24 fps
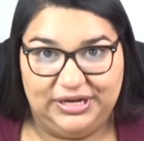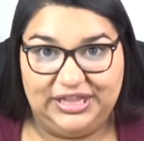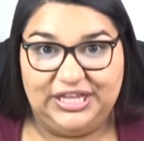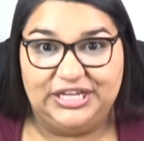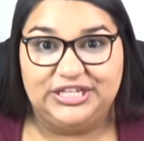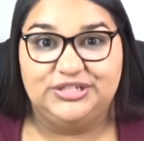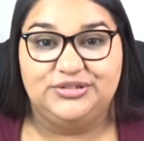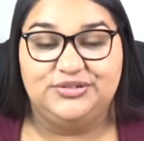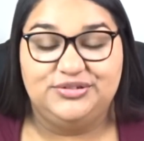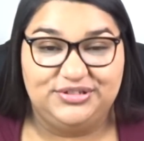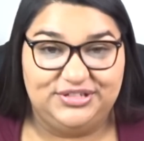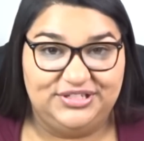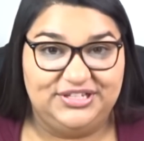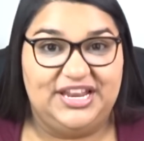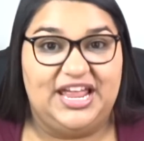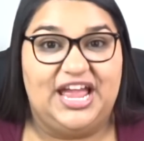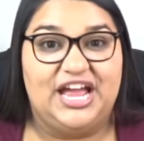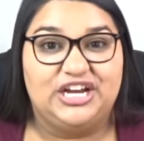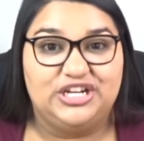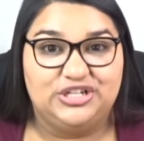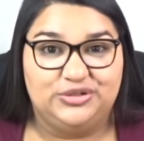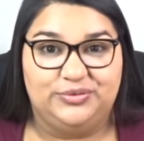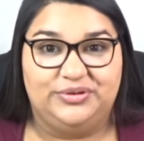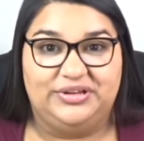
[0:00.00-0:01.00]
Like she was using an
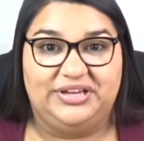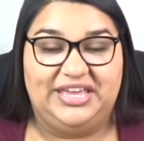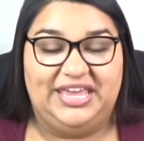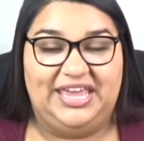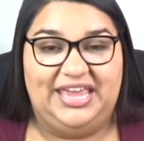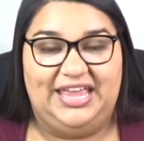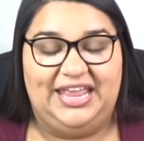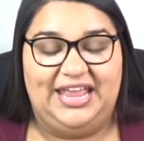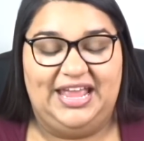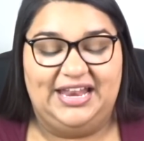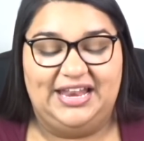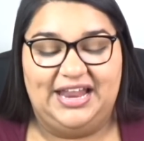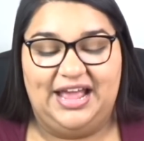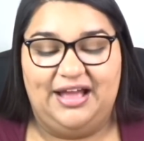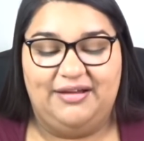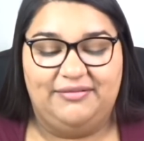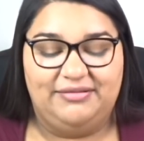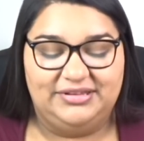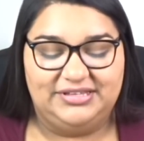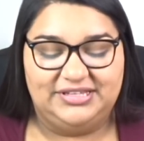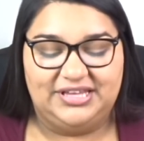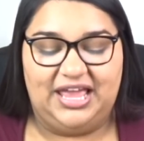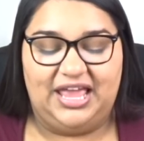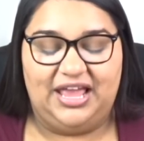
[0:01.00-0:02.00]
actual kit, and I
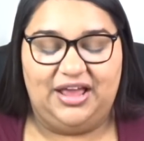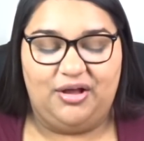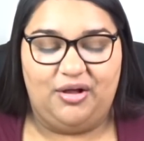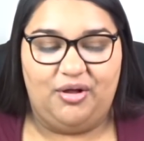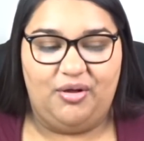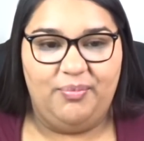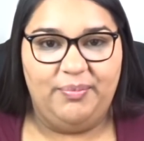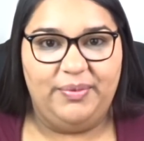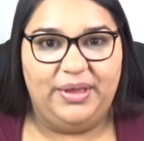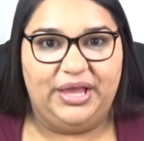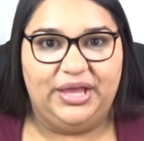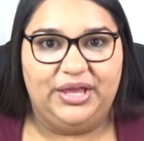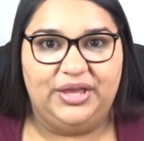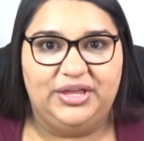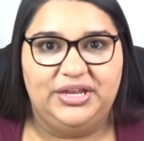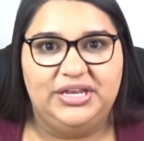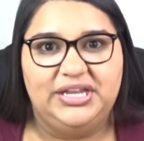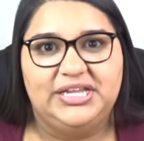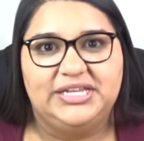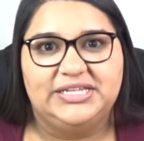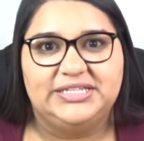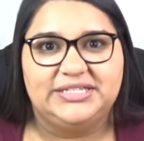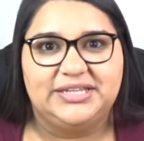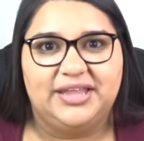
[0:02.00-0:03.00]
was like, oh my
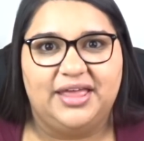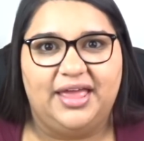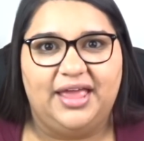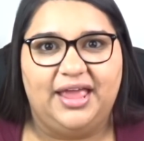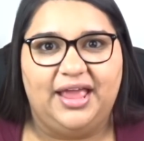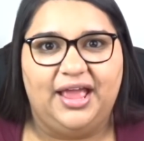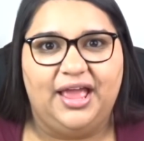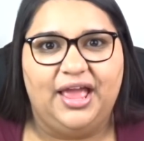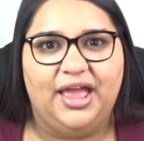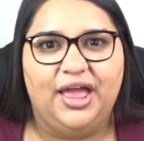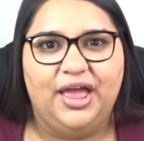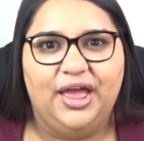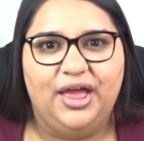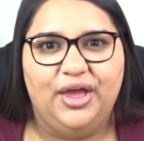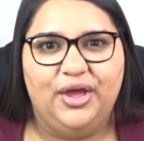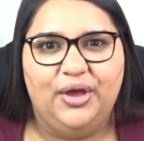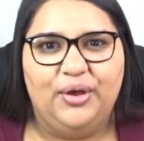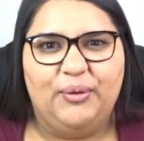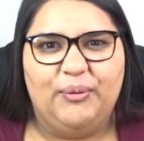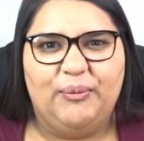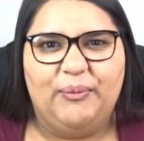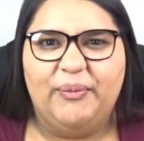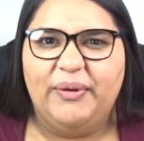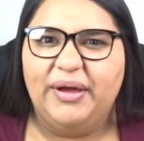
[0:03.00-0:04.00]
goodness, like
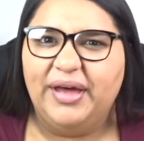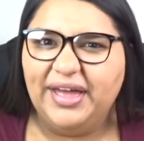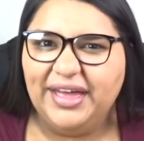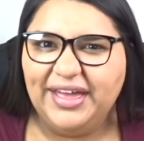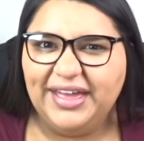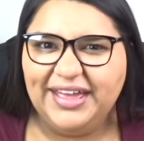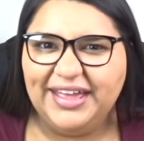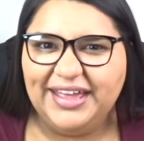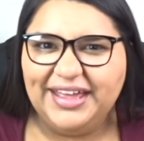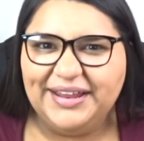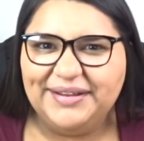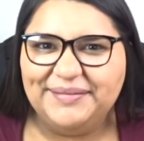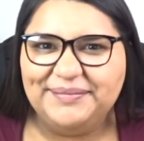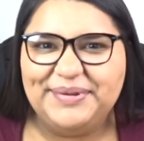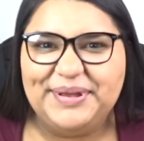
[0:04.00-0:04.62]
what?